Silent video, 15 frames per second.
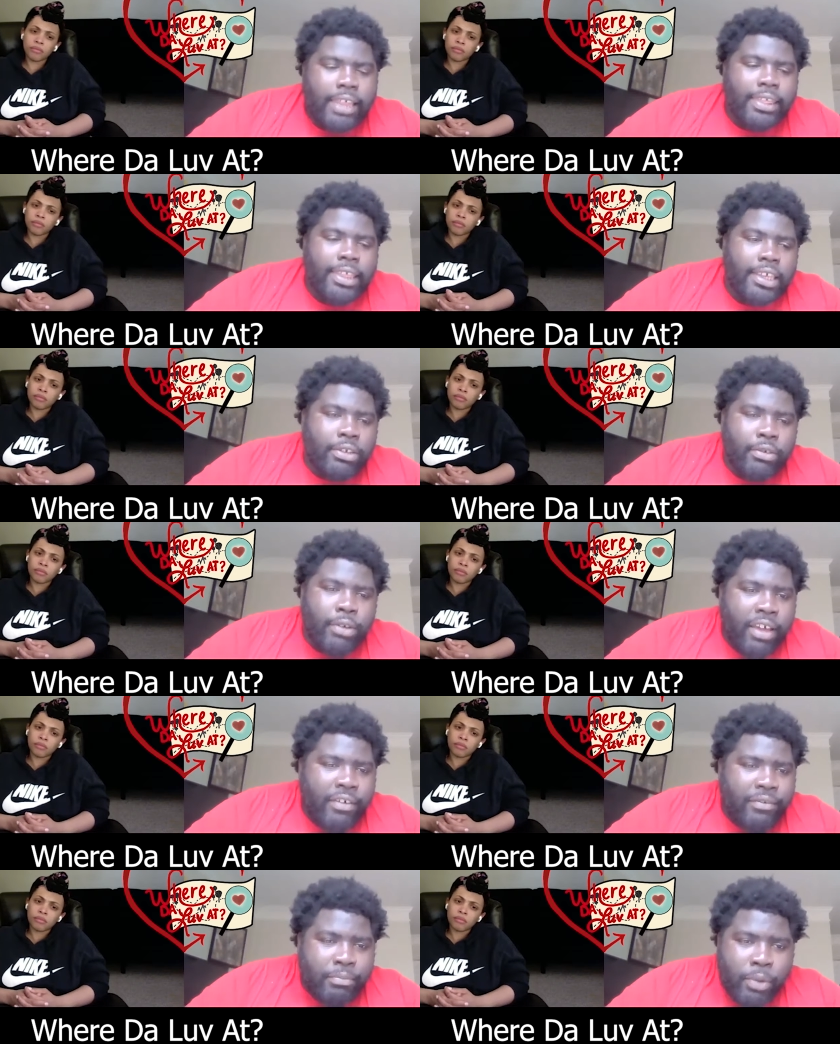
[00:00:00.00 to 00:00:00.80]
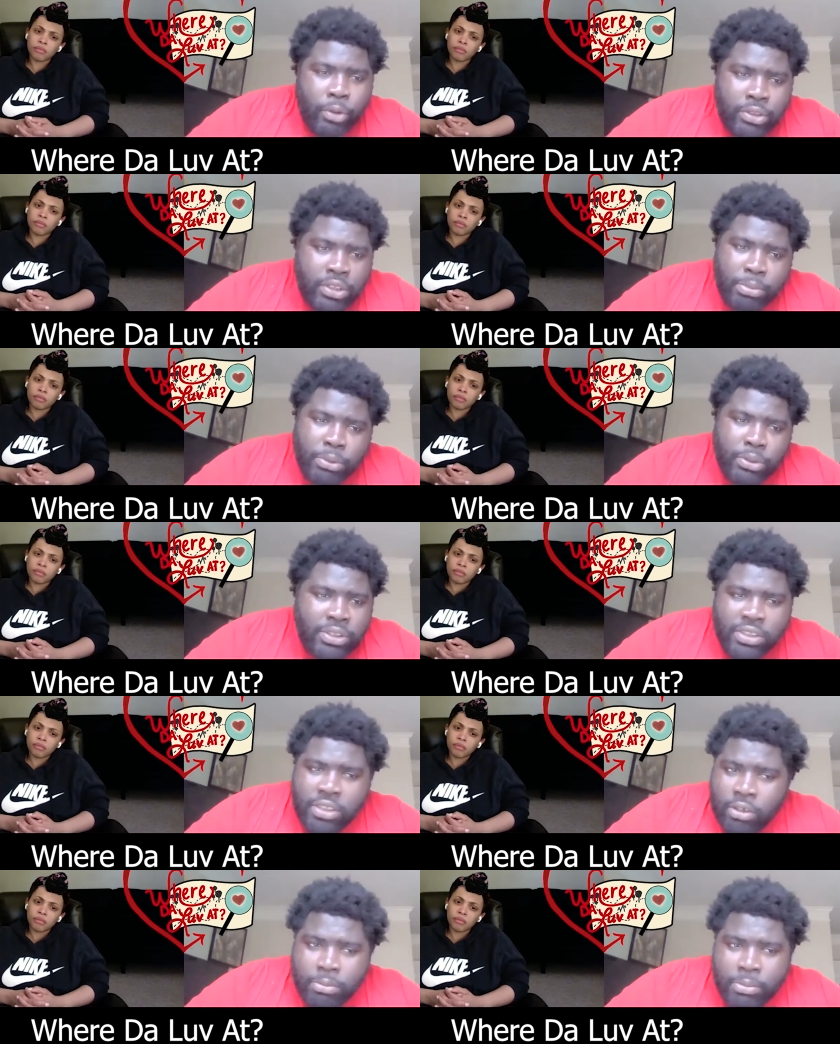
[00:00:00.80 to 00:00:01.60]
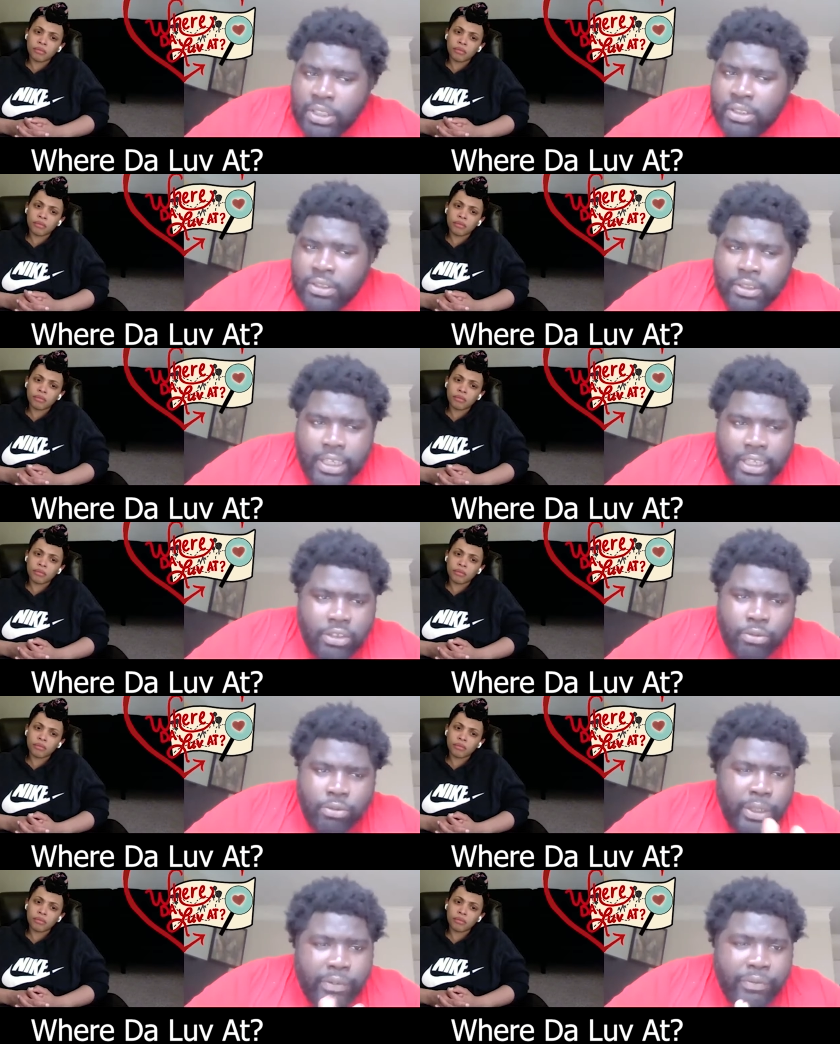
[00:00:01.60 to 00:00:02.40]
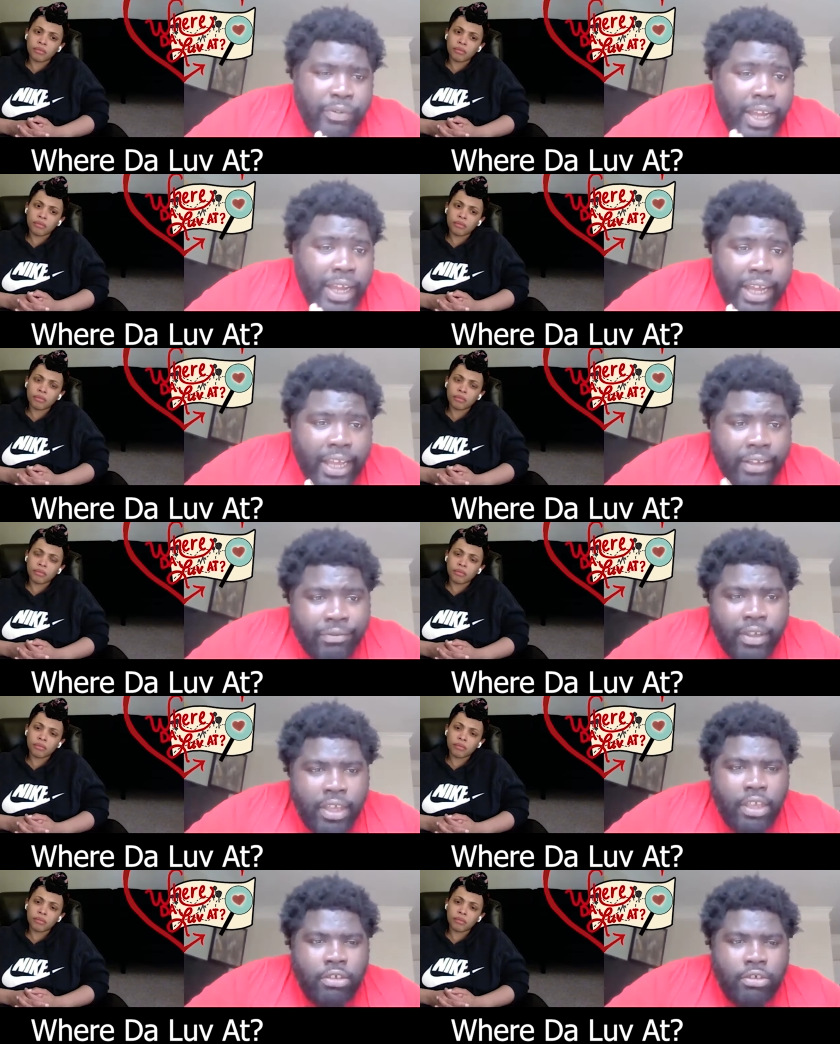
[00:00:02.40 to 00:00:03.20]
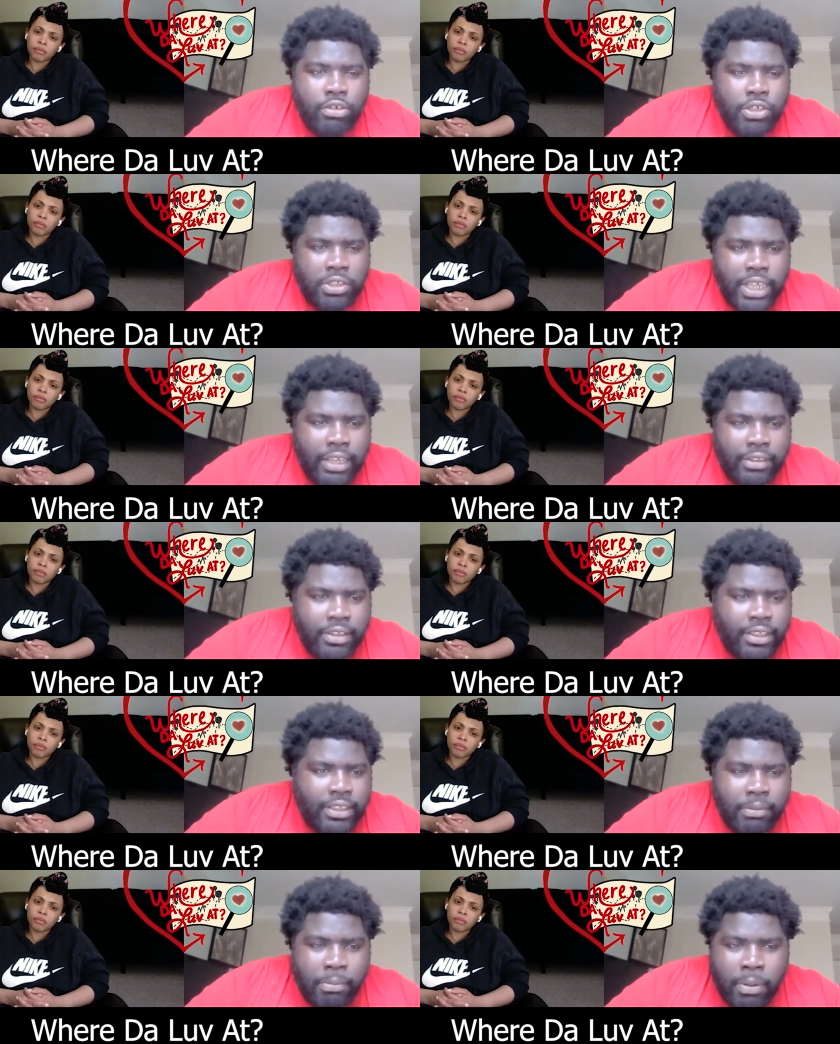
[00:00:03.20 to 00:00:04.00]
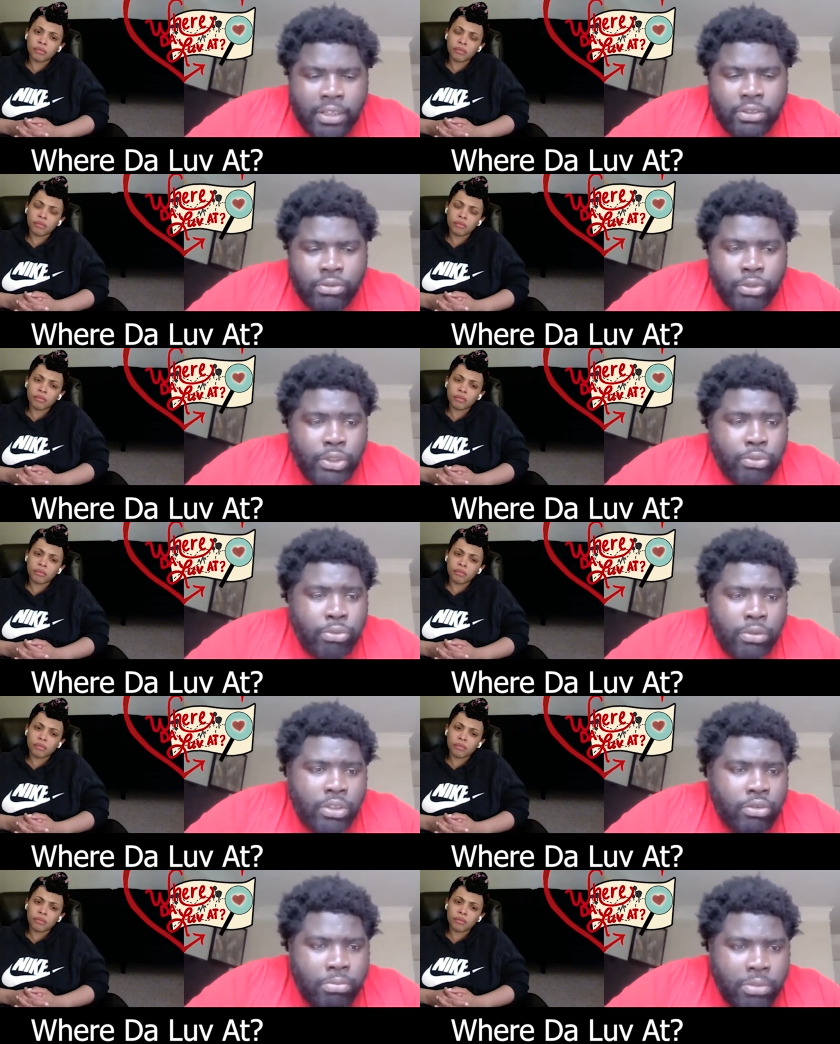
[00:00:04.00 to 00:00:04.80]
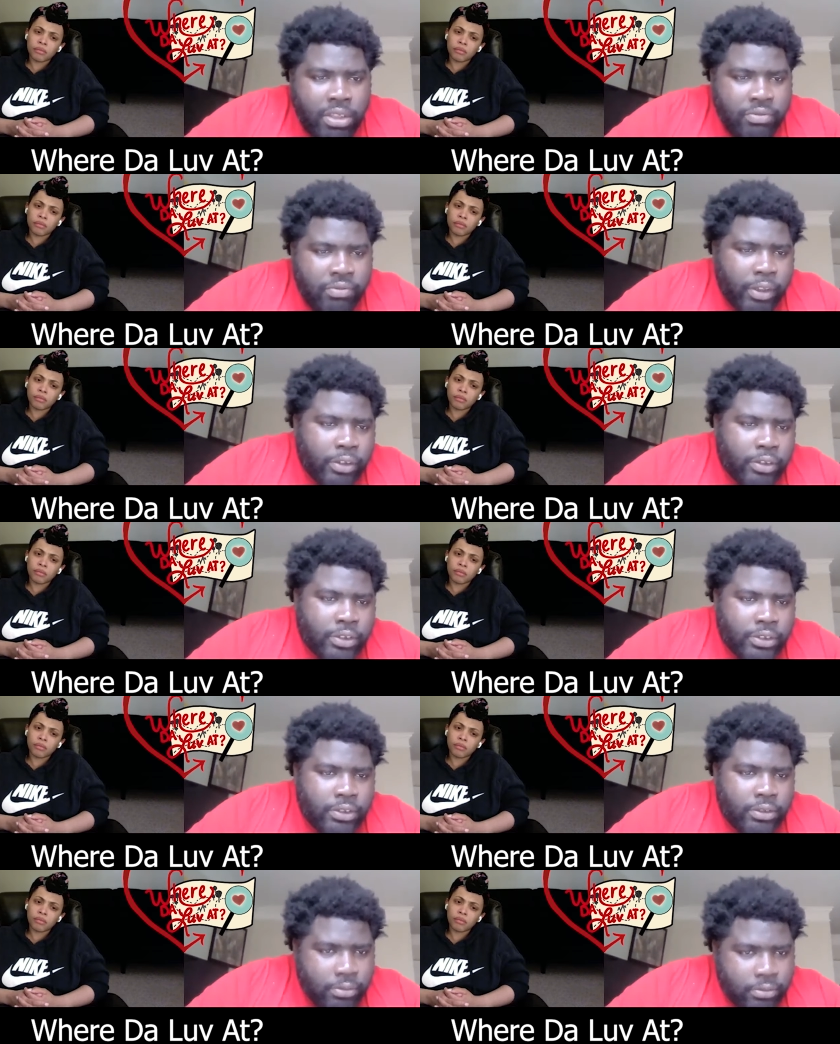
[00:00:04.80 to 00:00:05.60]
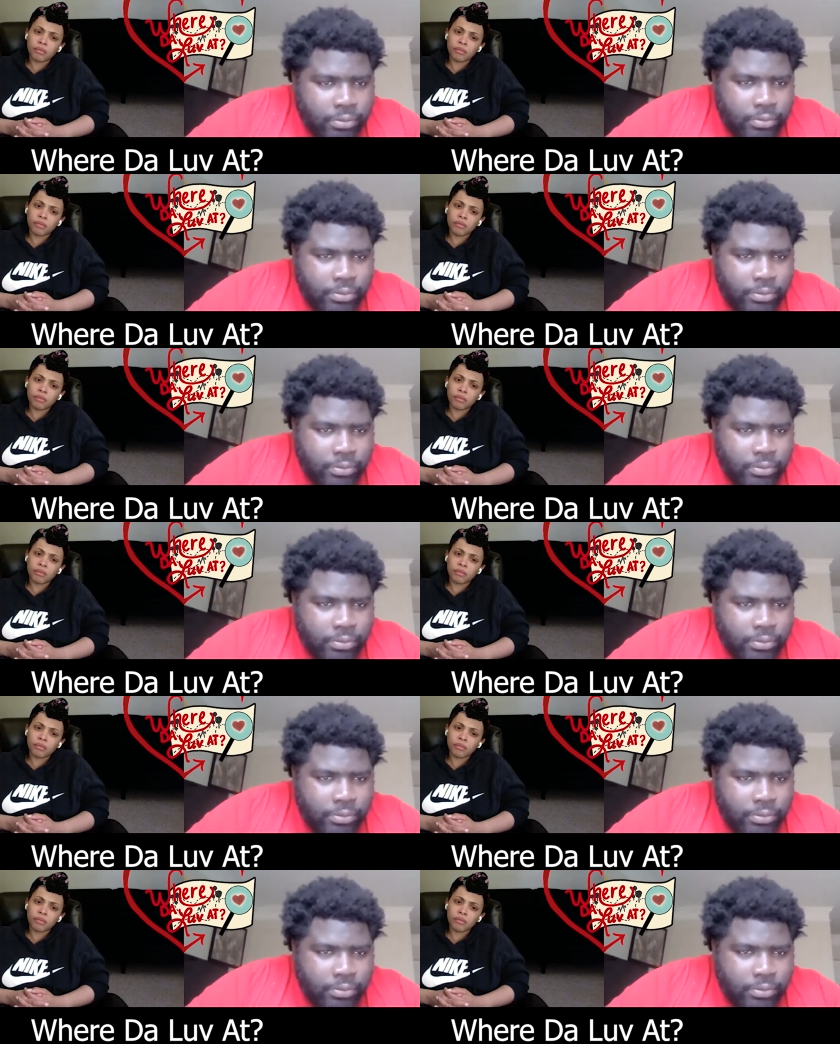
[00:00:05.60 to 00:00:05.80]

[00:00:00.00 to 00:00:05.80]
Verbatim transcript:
Speaker 1: I think you have multiple soulmates, like 3 to 5. You just have to, it depends which one you meet first.